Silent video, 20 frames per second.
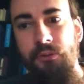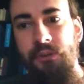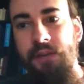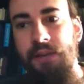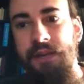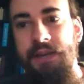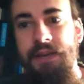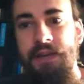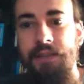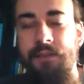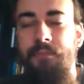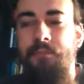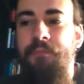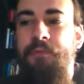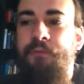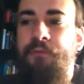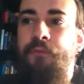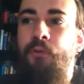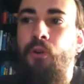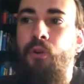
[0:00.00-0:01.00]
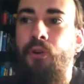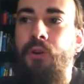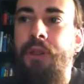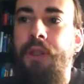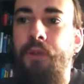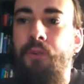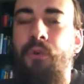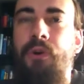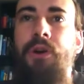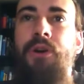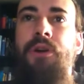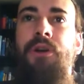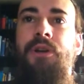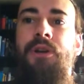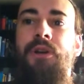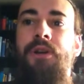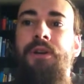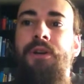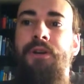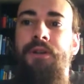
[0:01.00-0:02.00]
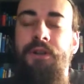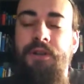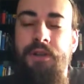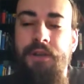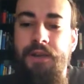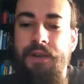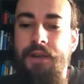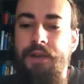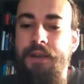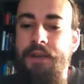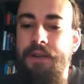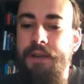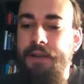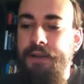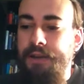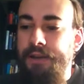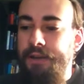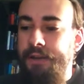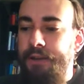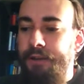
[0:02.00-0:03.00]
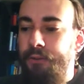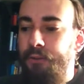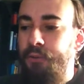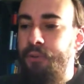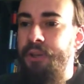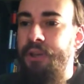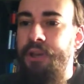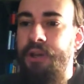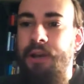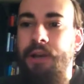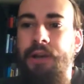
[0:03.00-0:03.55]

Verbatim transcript: that before they were uh, who they are